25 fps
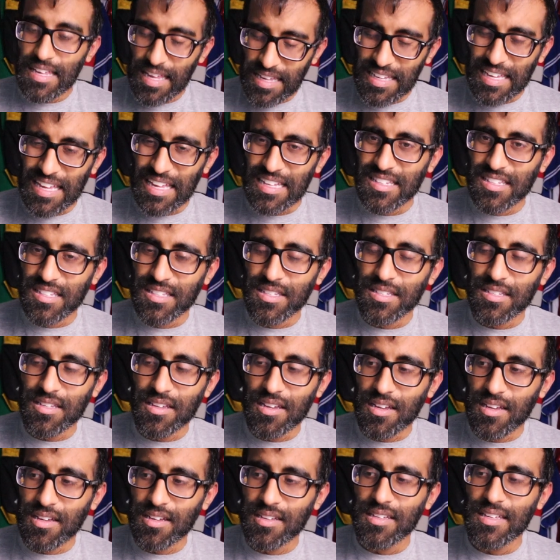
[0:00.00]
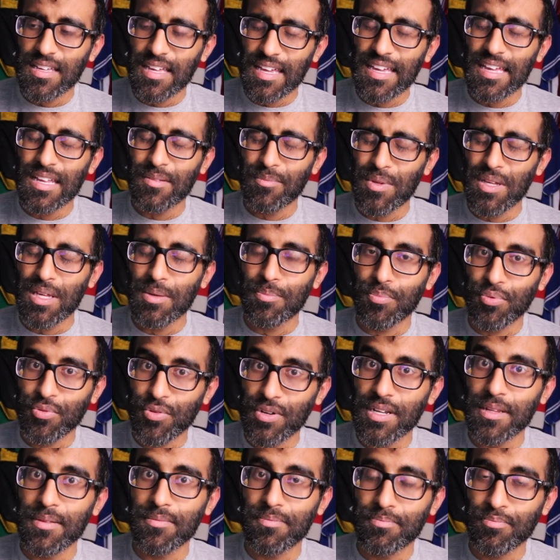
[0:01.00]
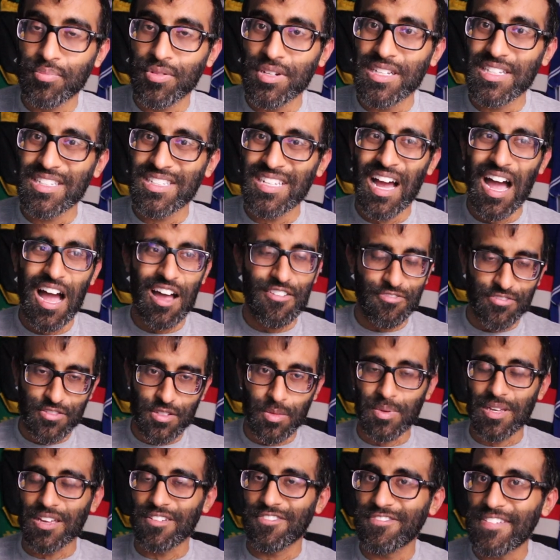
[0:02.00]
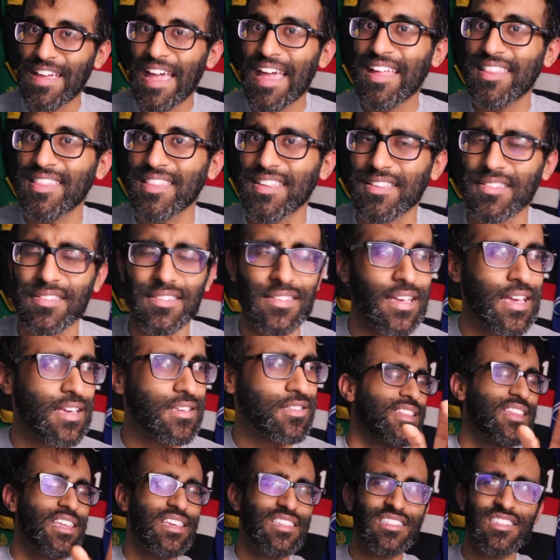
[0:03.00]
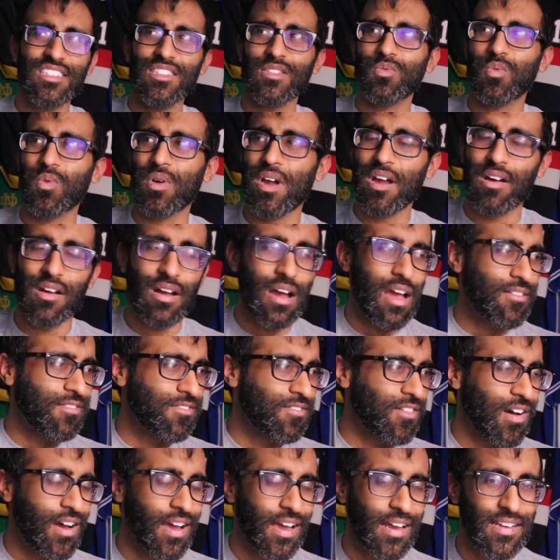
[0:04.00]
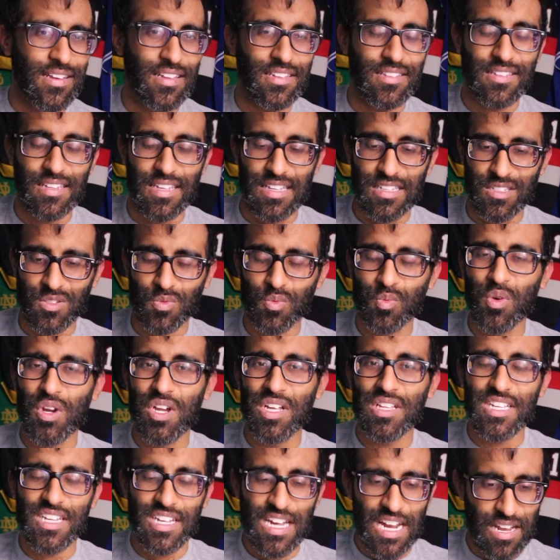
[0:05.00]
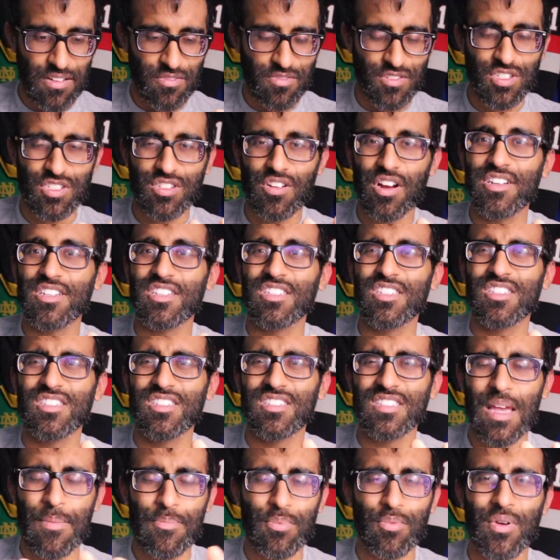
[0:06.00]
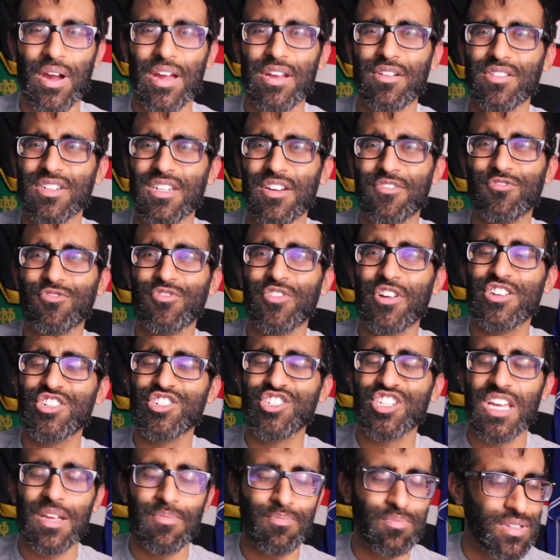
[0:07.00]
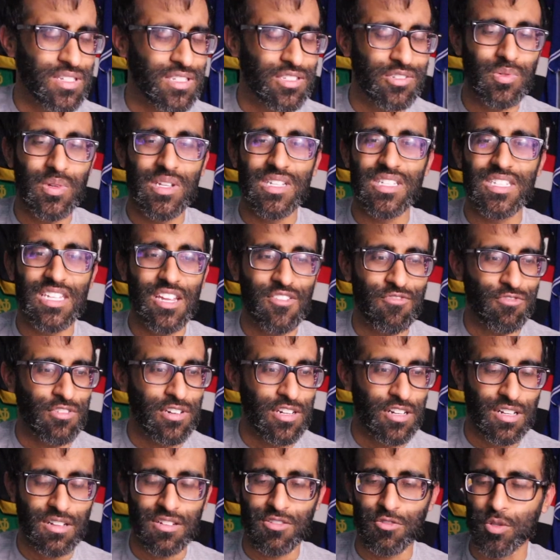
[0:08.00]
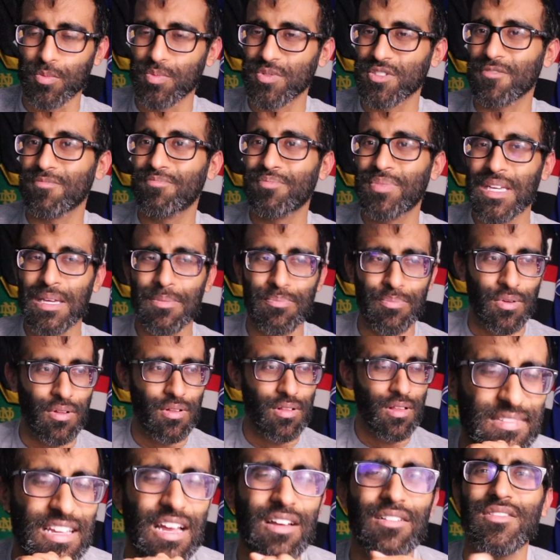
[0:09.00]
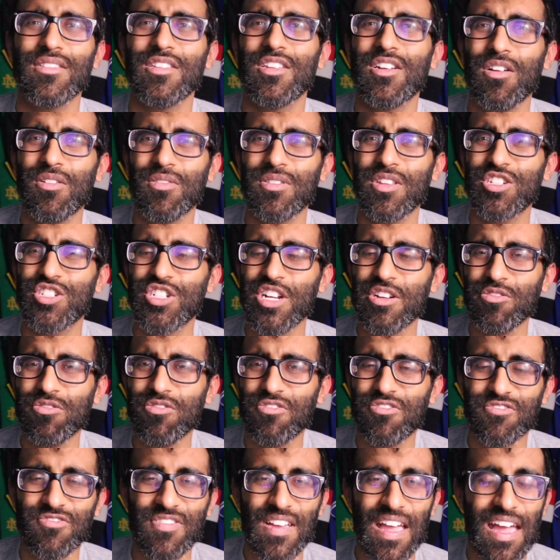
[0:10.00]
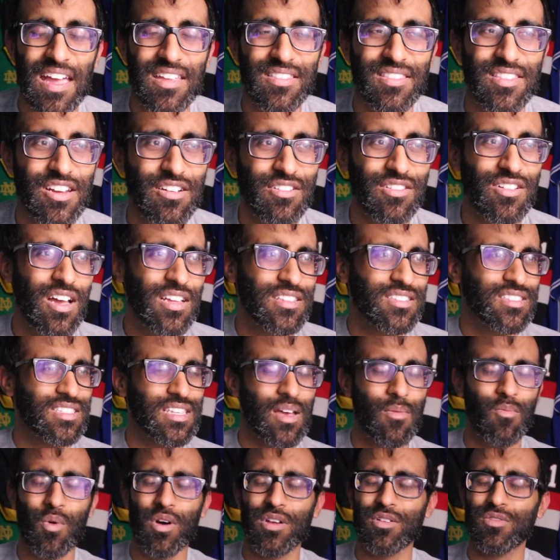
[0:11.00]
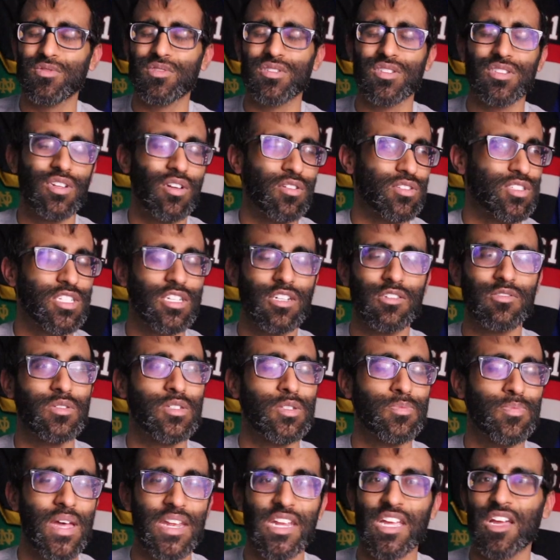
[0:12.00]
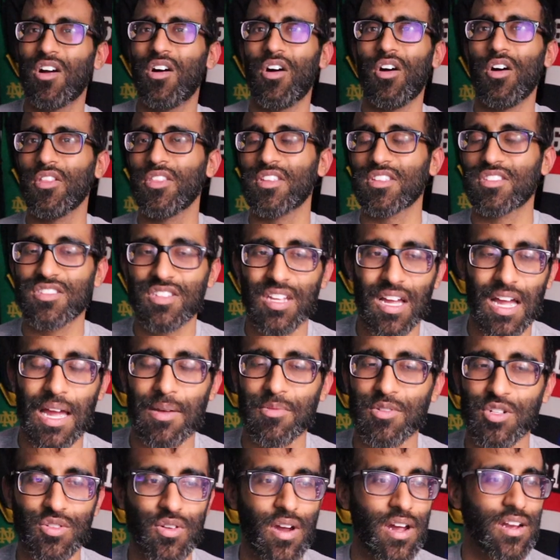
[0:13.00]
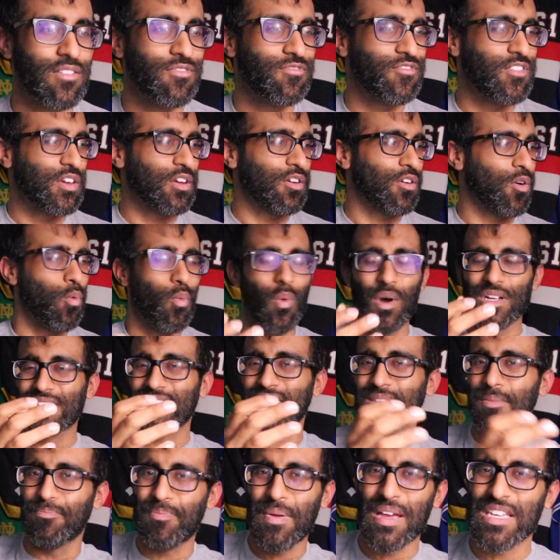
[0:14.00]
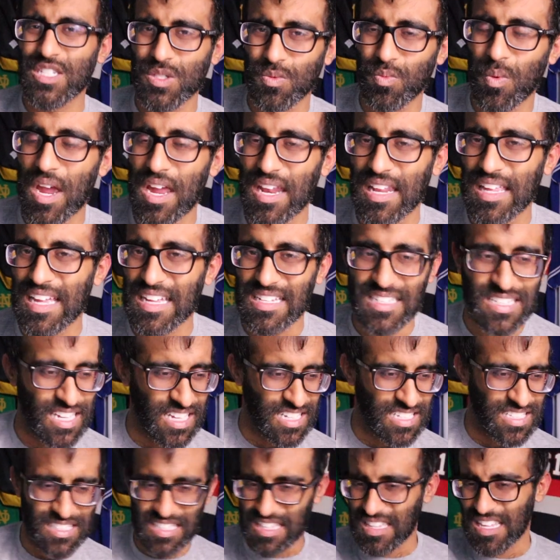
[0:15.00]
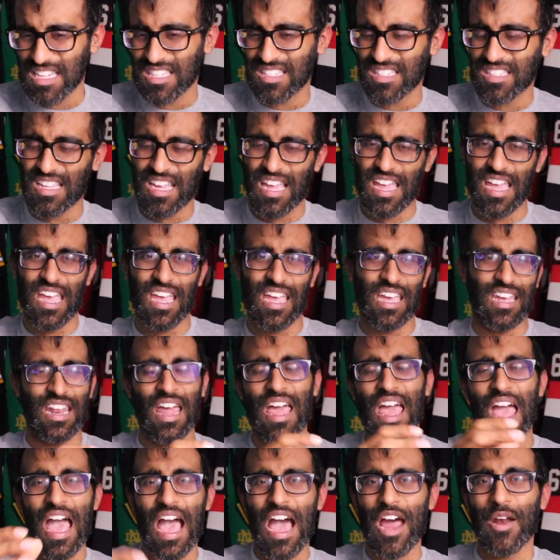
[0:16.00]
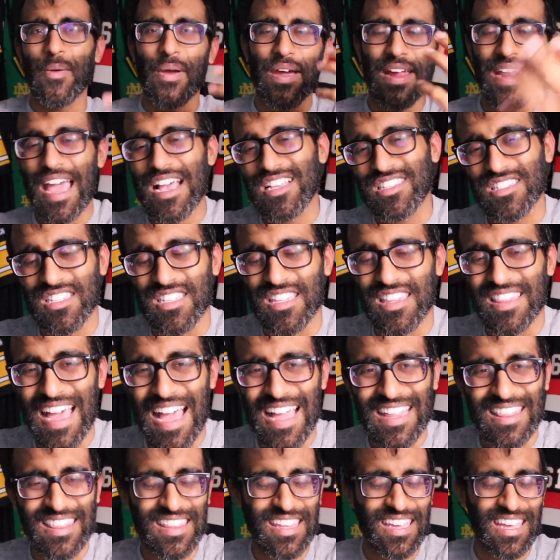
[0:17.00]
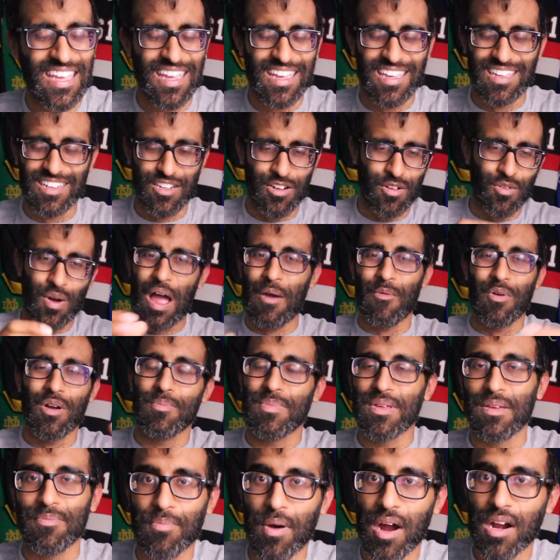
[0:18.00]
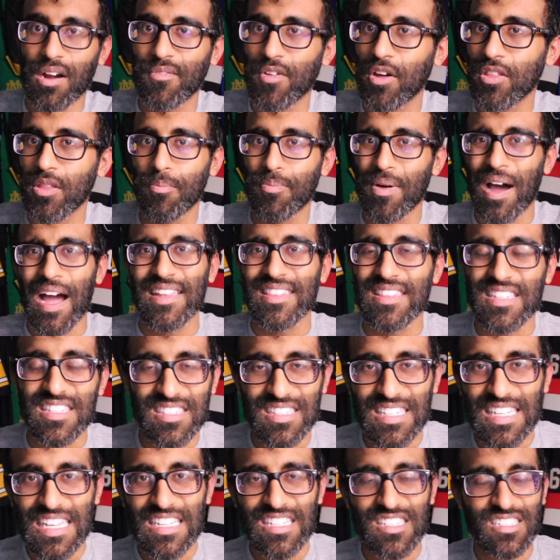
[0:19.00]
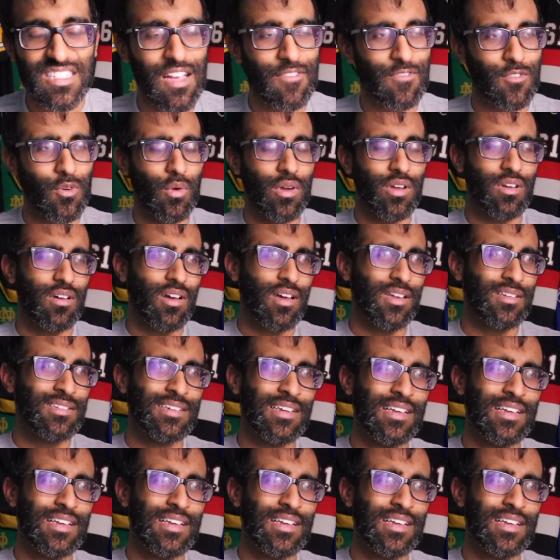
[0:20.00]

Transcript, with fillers: It gets, it can be pretty tough to be a fan these days. This is where I find it's really kind of starting to separate or differentiate between different groups of people. Now, the general fan, they're not someone who's, gonna be spending all this time trying to figure out what's the best way to get tickets to this thing and how do I get access to that thing and, I wanna be part of all the behind the scenes stuff going on.